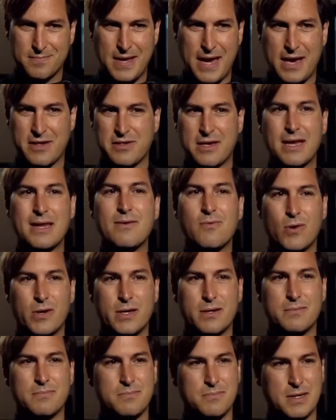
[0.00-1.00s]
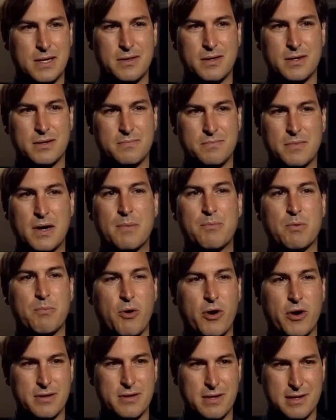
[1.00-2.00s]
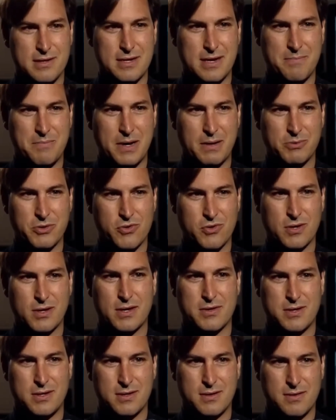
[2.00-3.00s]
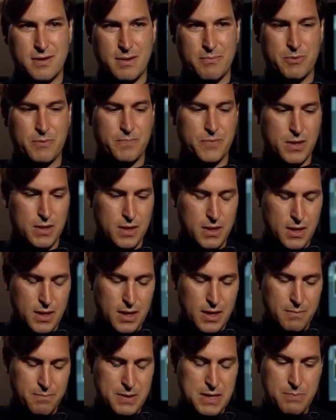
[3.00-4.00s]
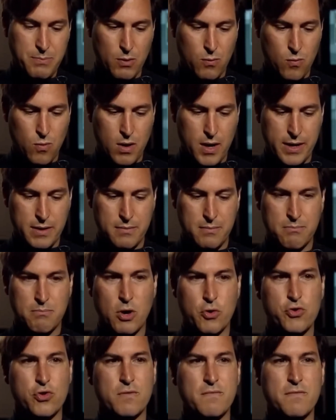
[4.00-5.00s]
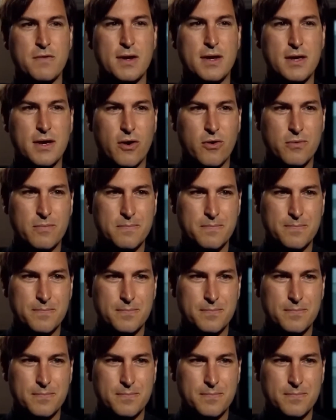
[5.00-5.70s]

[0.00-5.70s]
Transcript: Ask anyone in, in the upper of desktop publishing as an example. People want motion video.